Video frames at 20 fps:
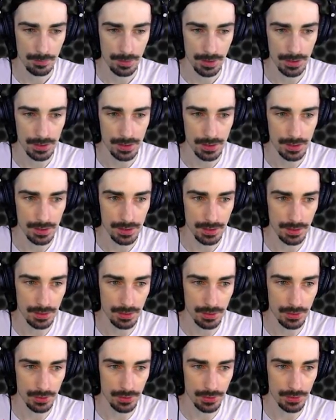but it's
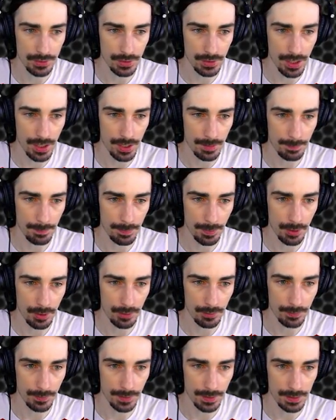still not
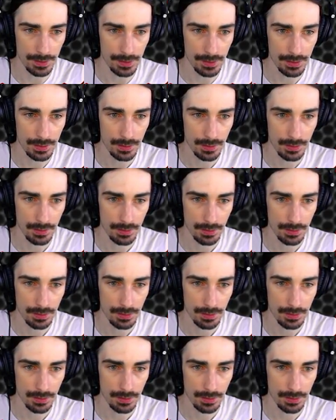perfect.